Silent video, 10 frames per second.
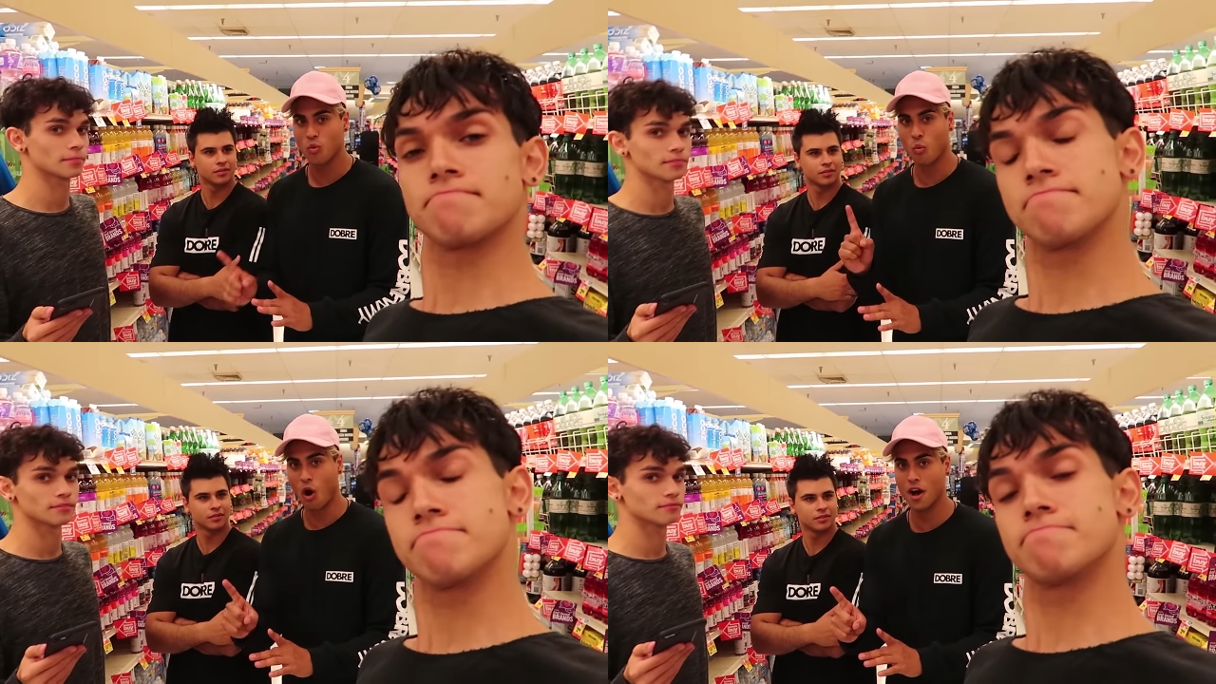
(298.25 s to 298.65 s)

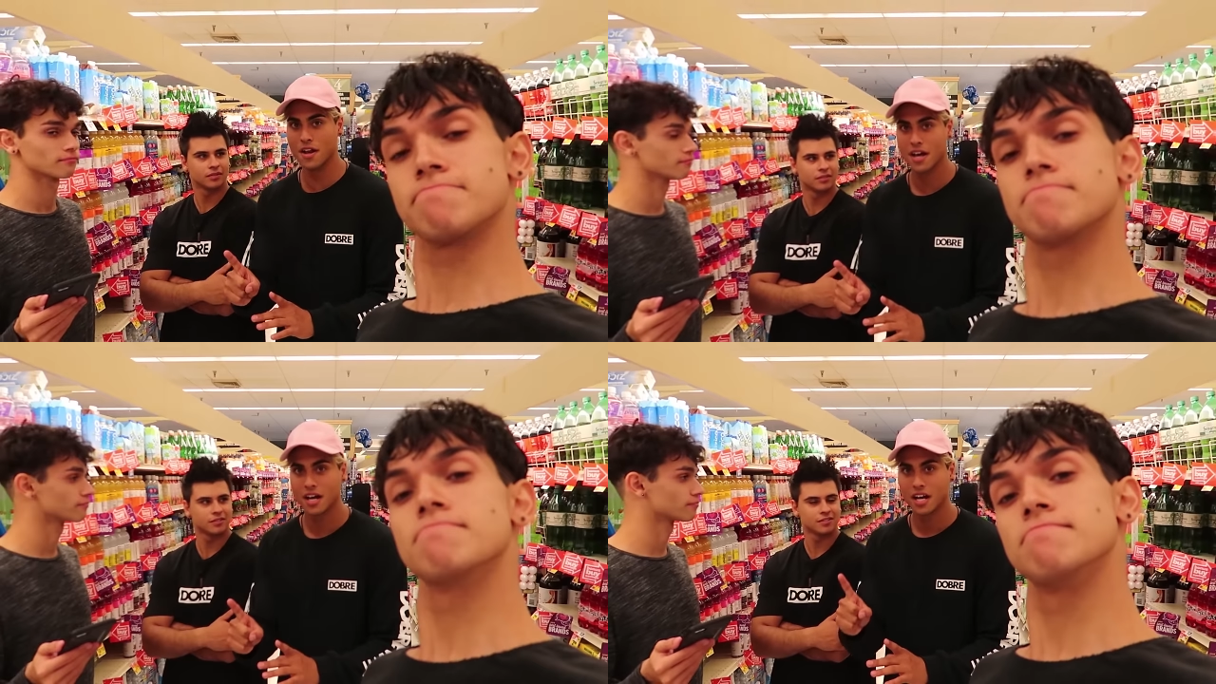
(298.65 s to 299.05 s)
Speaker 1: One,
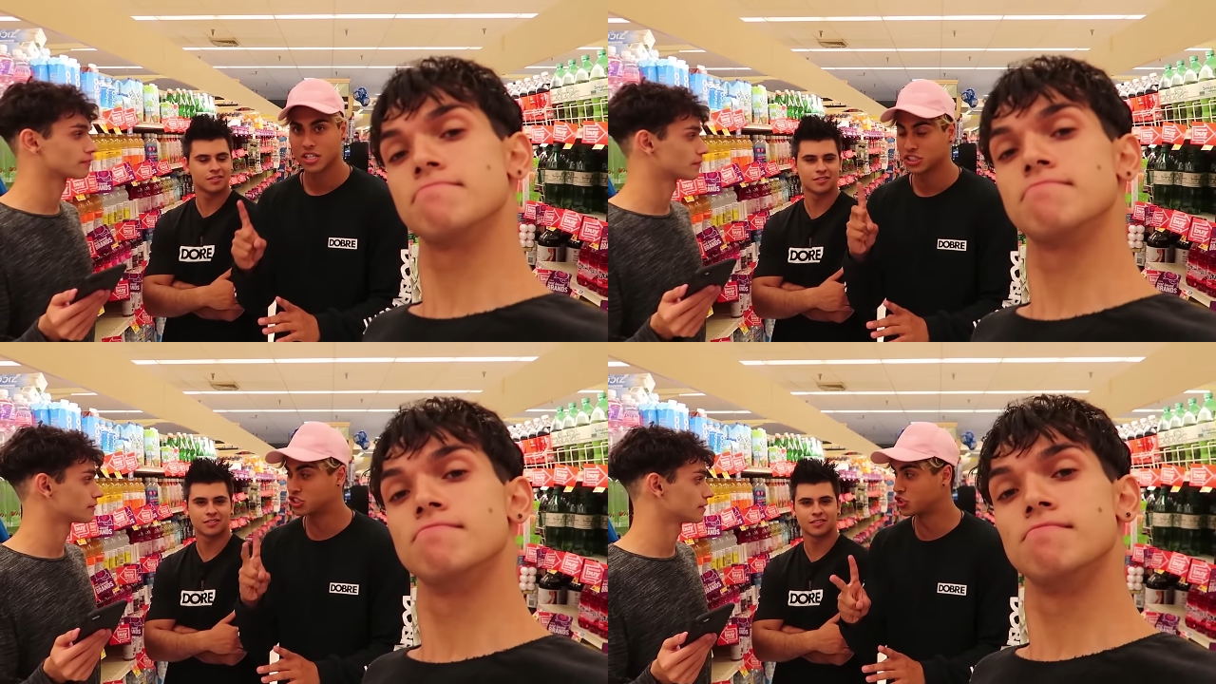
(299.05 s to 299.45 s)

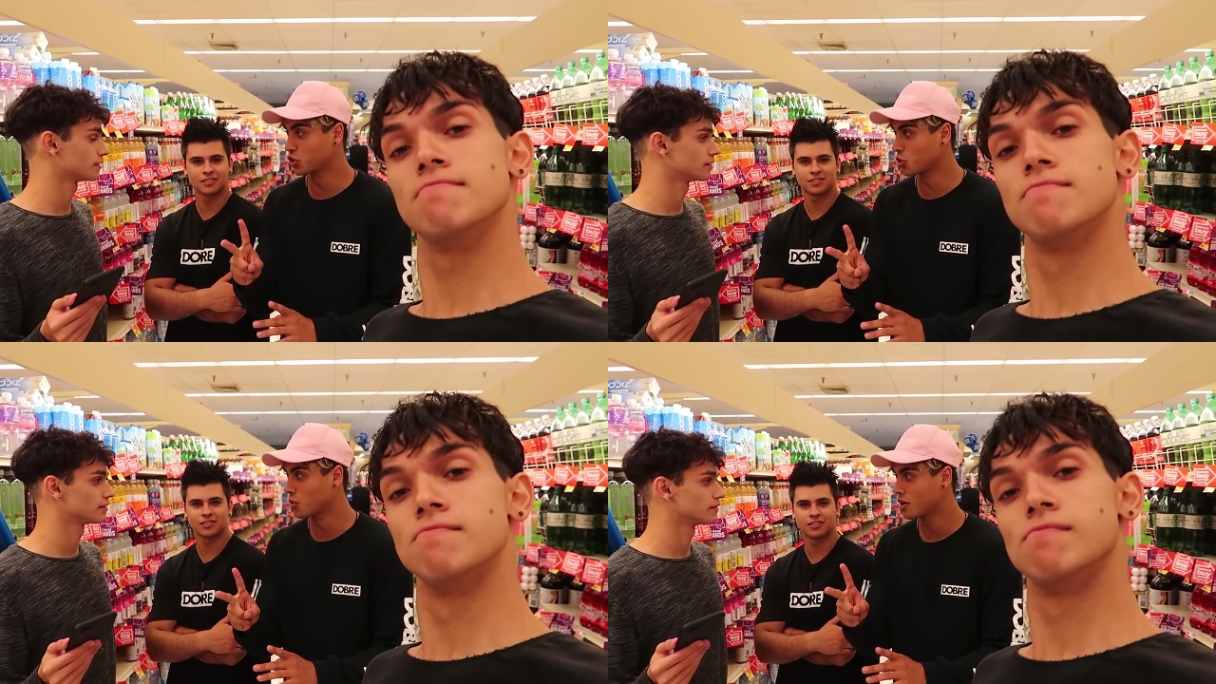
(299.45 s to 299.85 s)

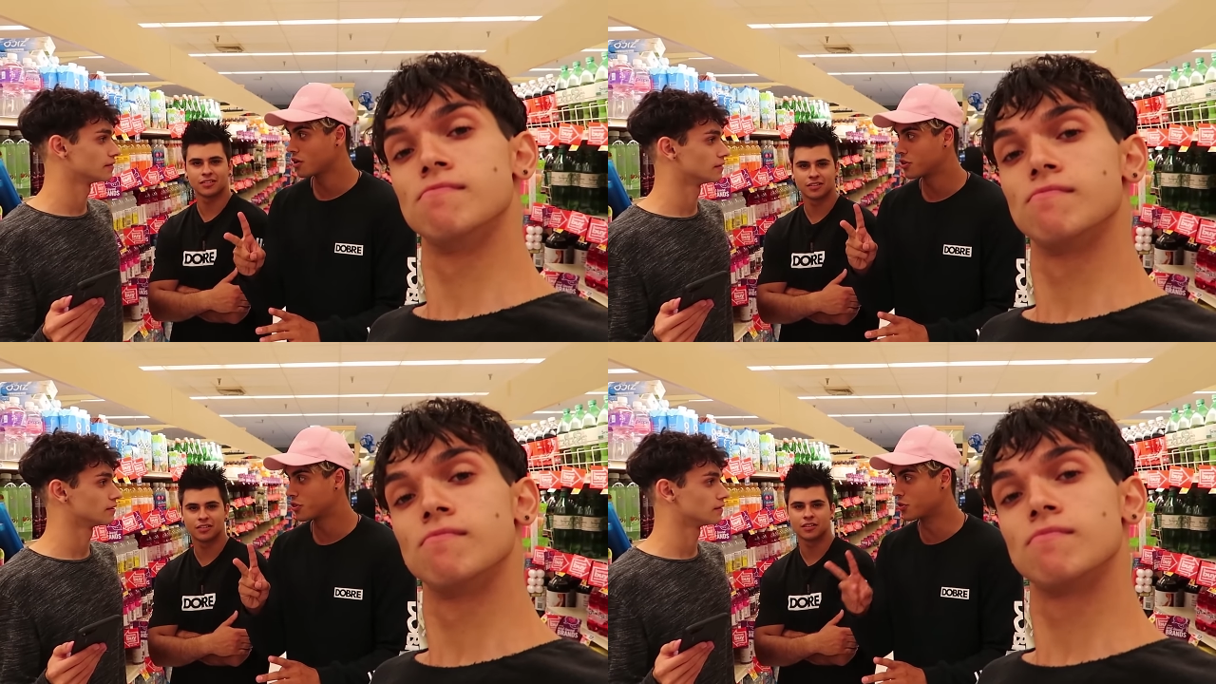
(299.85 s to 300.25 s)
two,
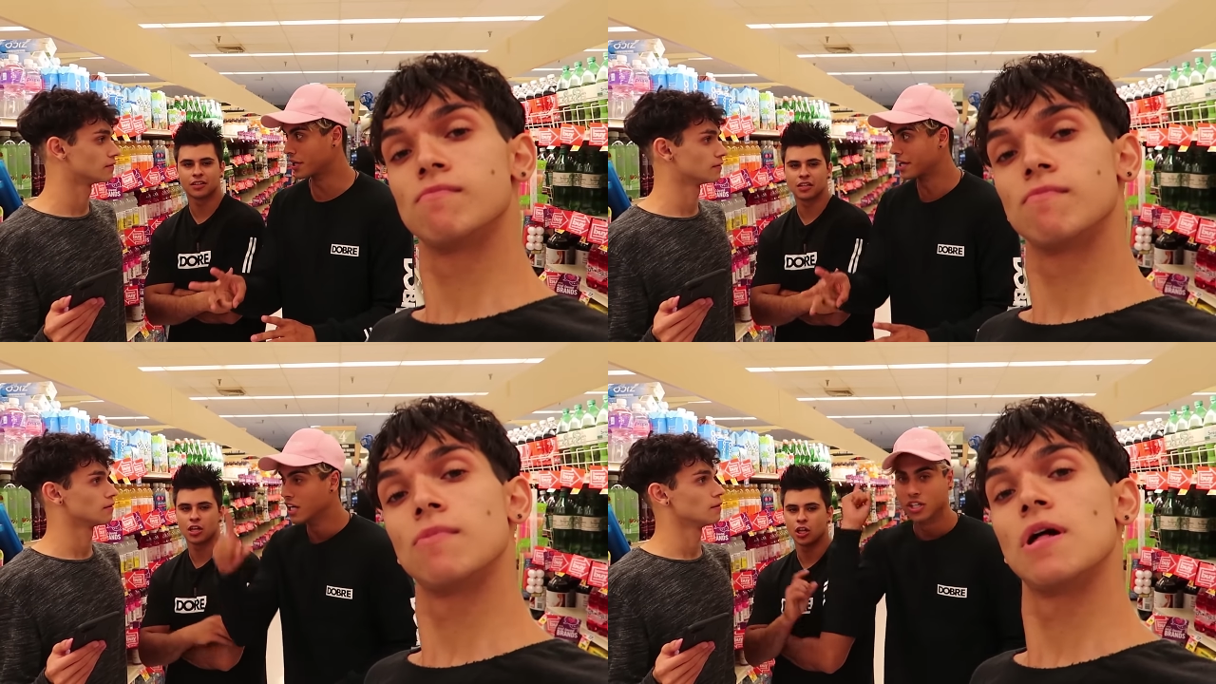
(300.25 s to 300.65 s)

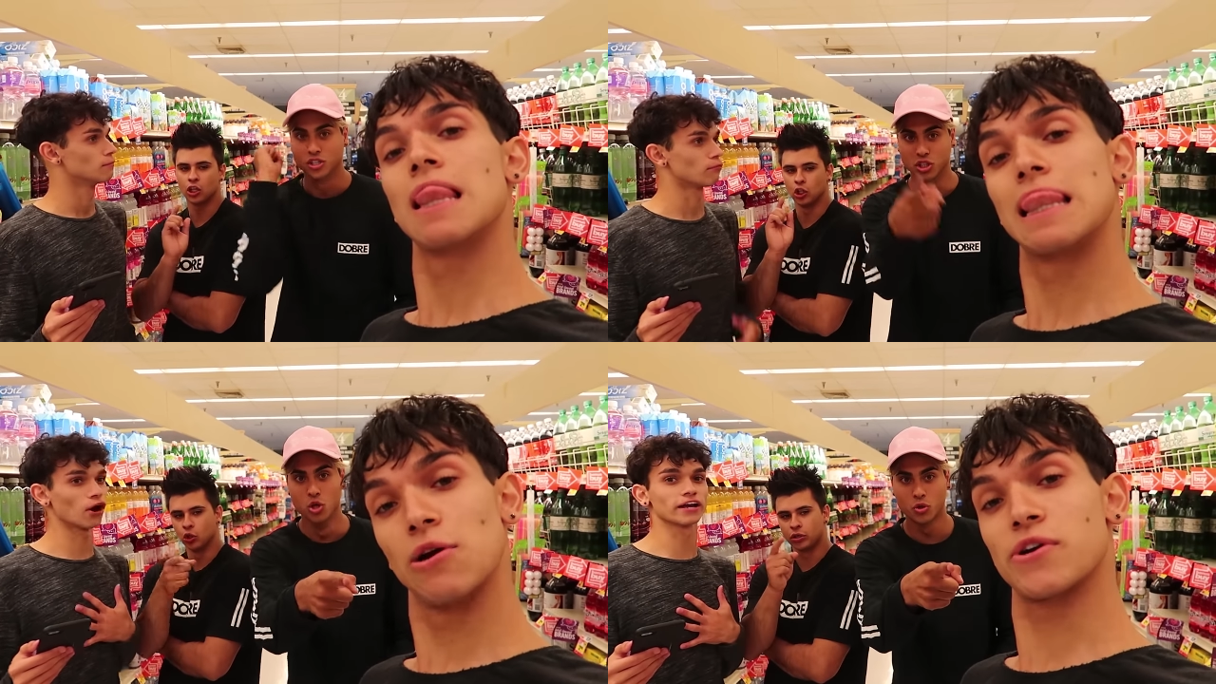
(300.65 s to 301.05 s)
three.
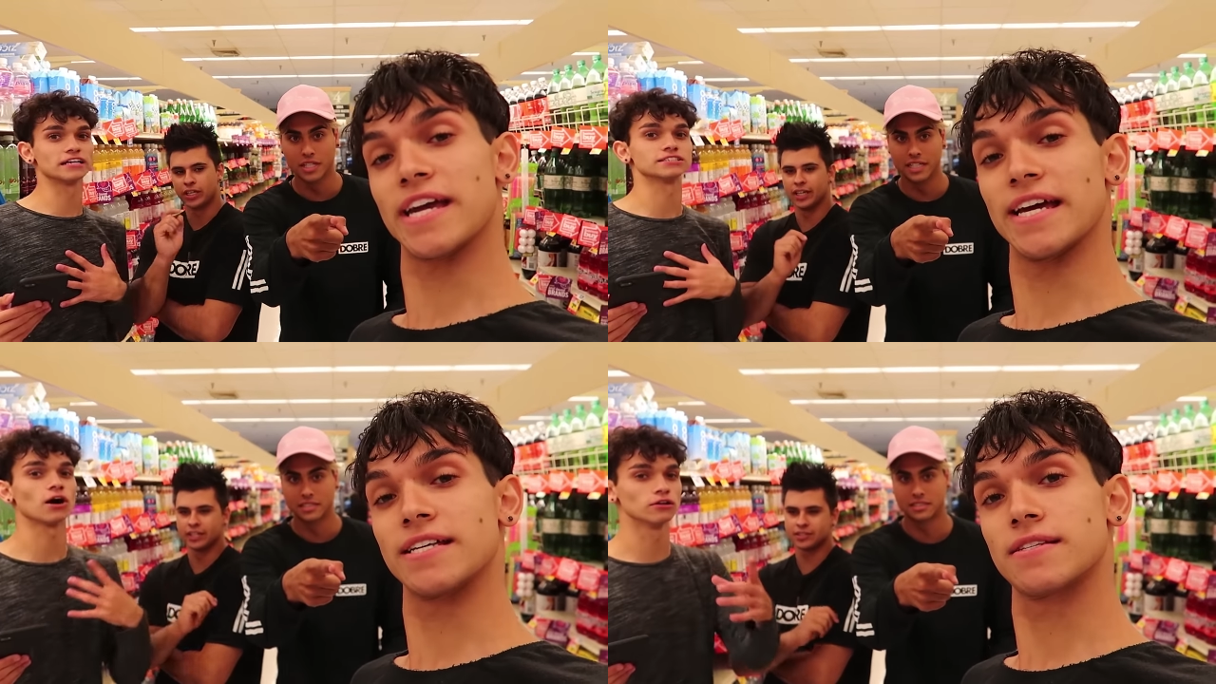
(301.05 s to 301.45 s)

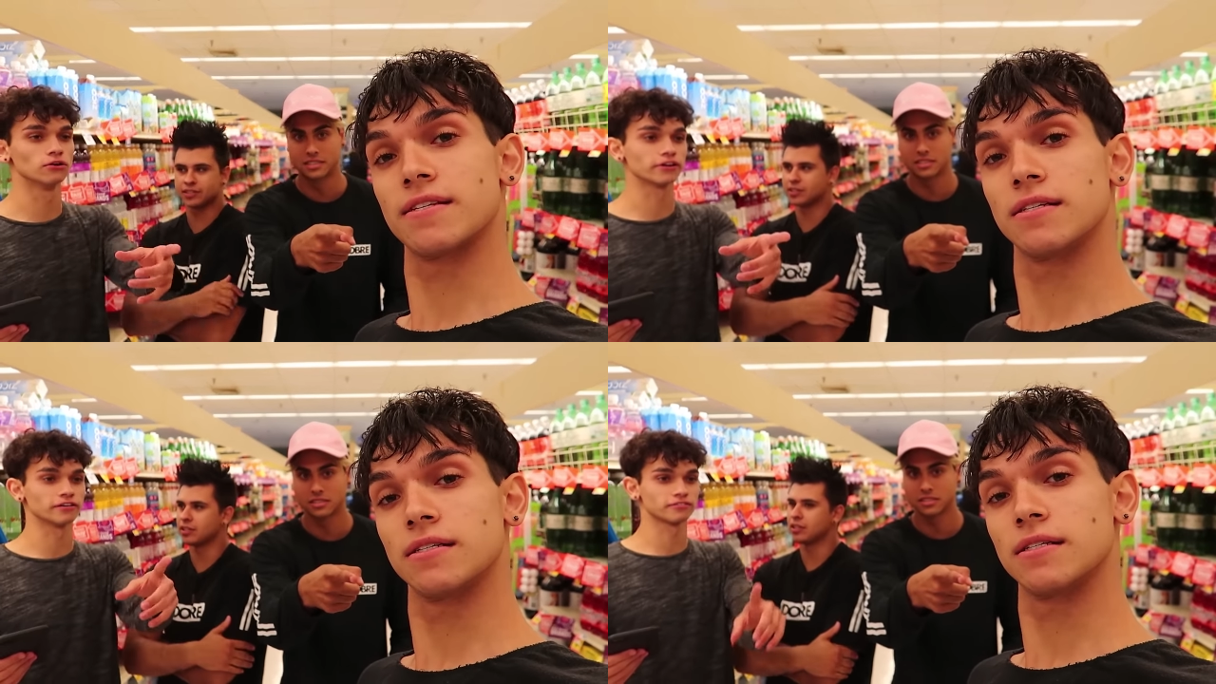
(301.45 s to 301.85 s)
Speaker 2: Lucas. Oh,
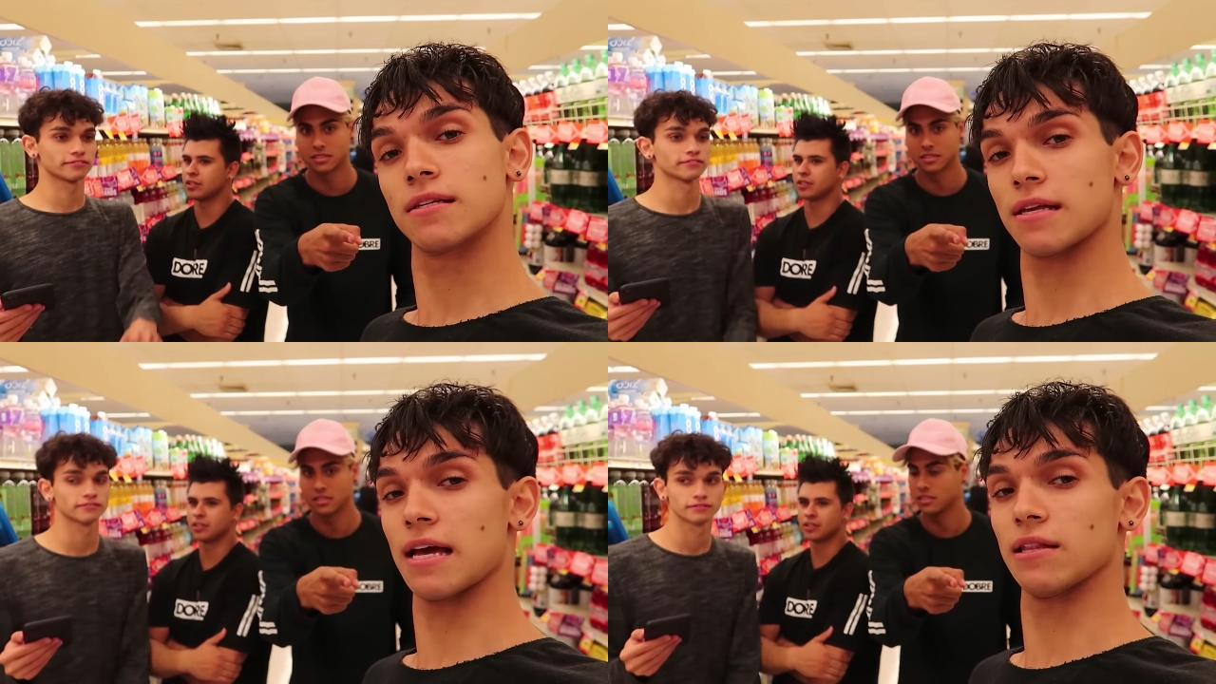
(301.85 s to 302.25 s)
Lucas.
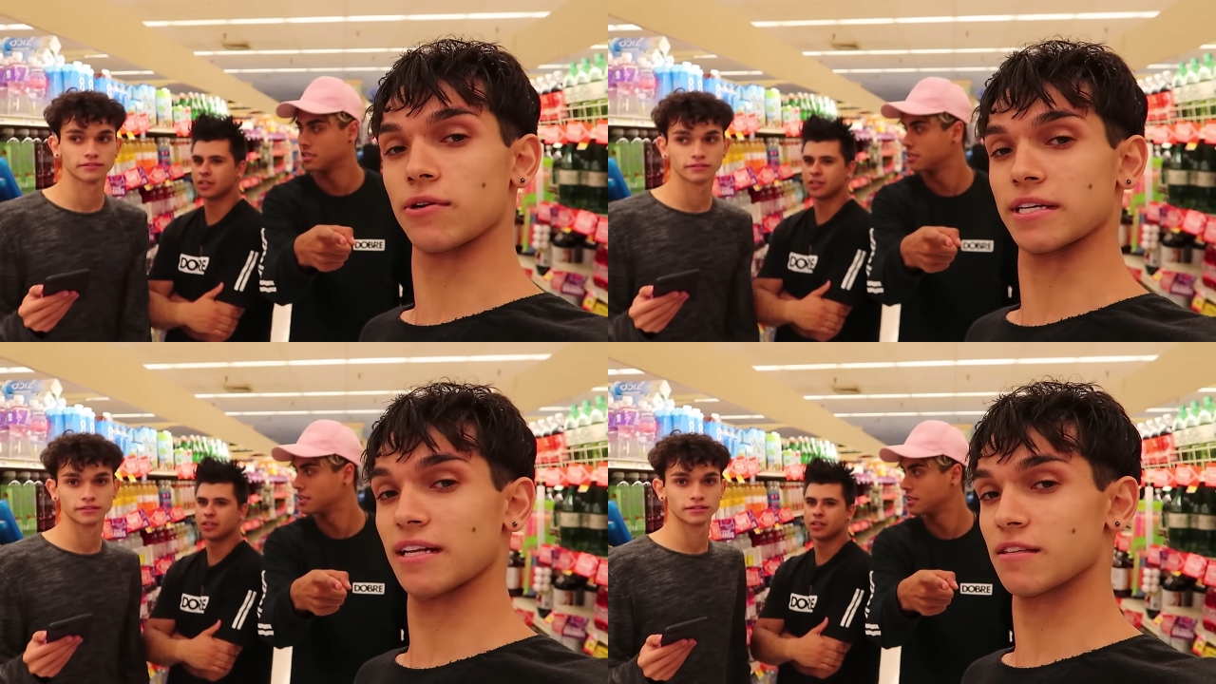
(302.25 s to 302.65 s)
Yeah, Lucas,